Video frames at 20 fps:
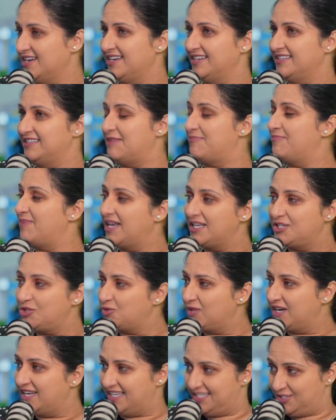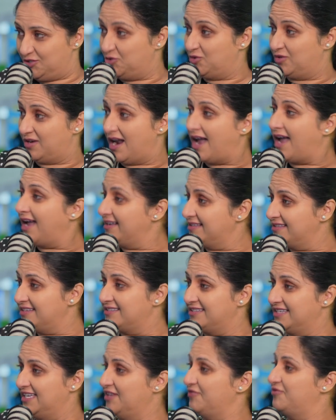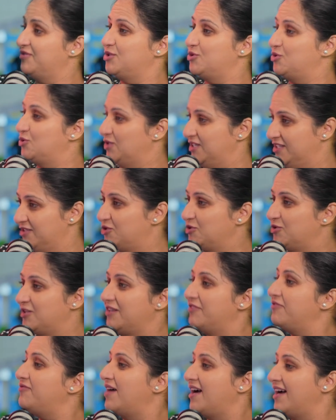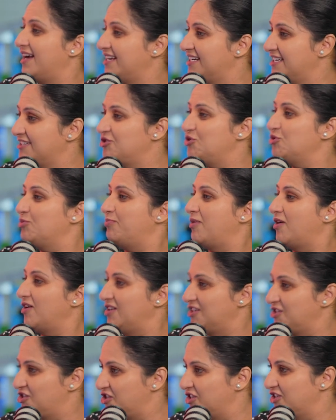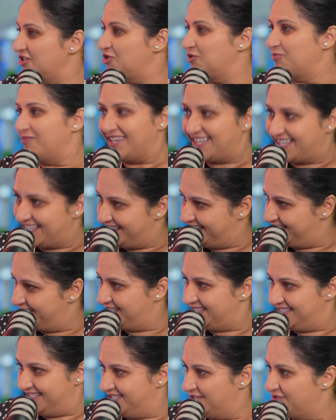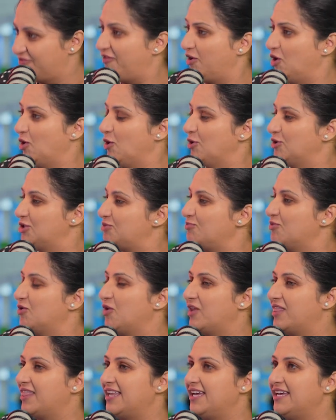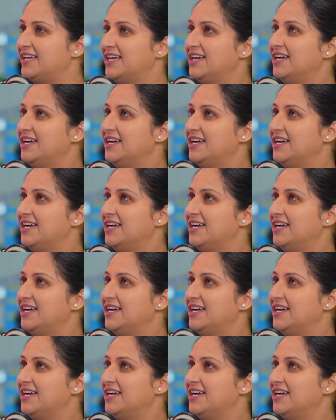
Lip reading: The best way is to write it, give it to it, to refine it, to polish it, to make it flow smoothly.